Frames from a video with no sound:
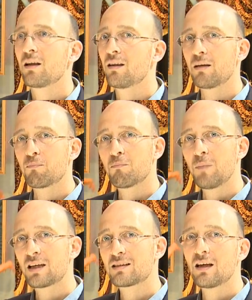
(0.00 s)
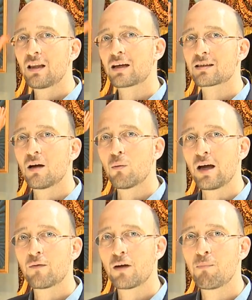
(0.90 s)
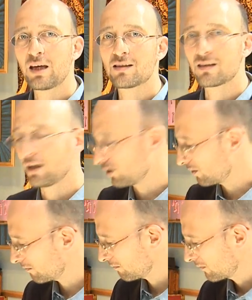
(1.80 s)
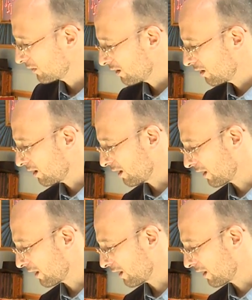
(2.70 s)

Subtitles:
that makes the Alexa a Wi-Fi base station. And